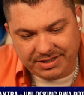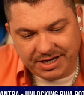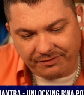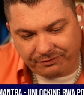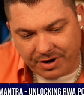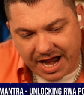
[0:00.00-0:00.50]

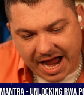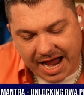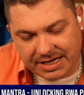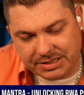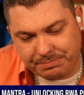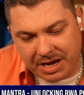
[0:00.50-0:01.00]
different
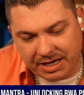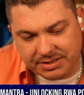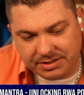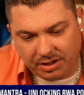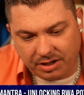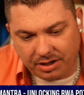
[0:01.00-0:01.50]

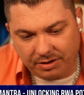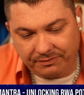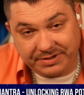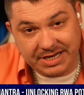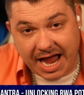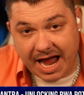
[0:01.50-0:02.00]
aspects
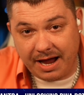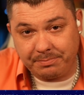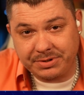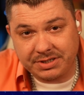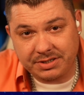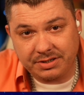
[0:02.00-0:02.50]
of
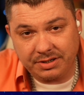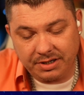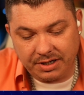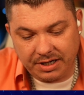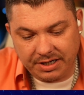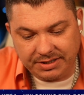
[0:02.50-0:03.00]
dApps,
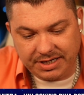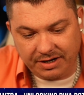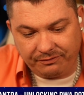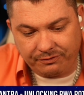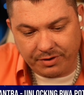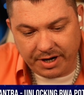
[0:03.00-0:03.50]

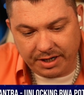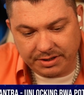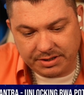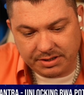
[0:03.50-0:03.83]
different